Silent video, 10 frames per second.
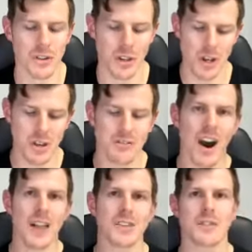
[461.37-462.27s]
A lot of your
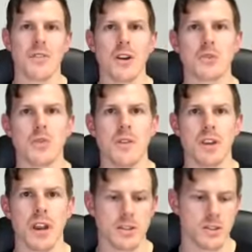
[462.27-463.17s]
fathers are very driven
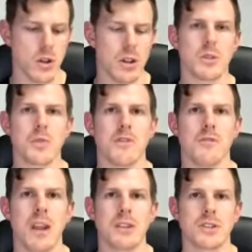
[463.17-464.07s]
and internally driven
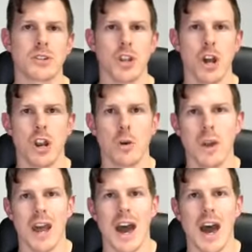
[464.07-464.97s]
men. It's just you don't know where
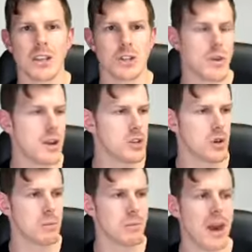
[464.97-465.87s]
to harness your energy or
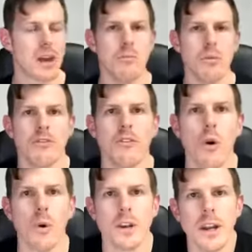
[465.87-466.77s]
your power to move
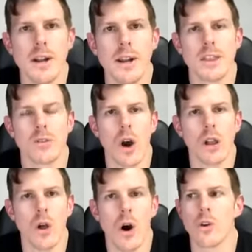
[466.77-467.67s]
forward in the right
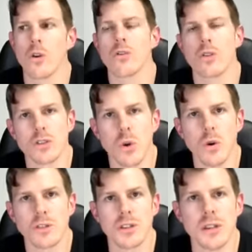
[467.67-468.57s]
line or you're
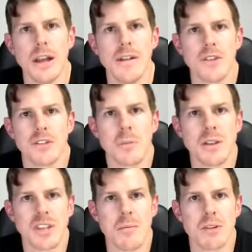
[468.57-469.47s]
exhausted. You spend
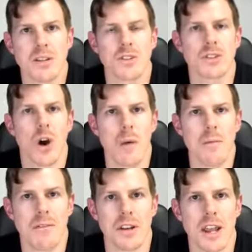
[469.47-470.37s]
so much of your time,
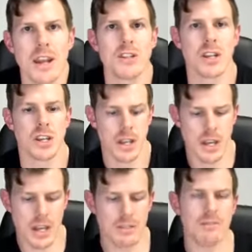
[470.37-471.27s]
effort, and energy
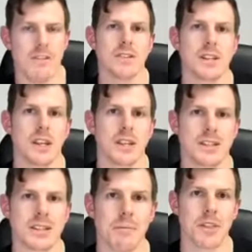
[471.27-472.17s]
in investing in
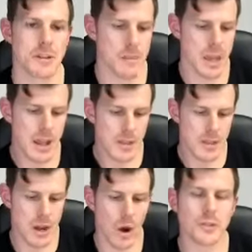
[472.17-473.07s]
something
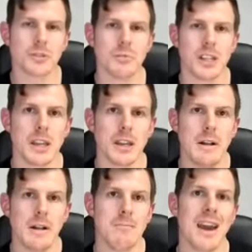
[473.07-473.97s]
that ultimately
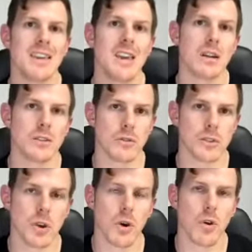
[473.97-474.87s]
may yield a
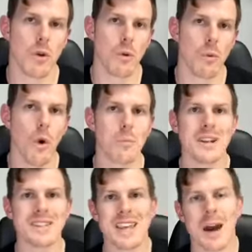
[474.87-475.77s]
return or reward, but
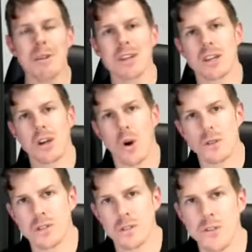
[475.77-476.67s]
it's coming at the
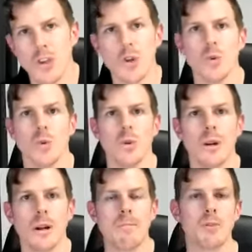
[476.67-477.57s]
cost of you.
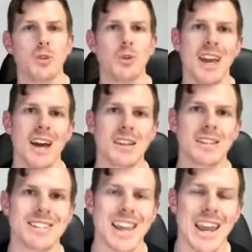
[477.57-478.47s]
Do they
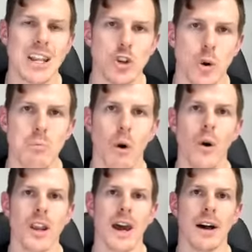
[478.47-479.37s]
understand your
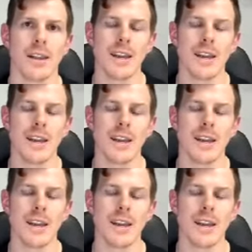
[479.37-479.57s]
point out?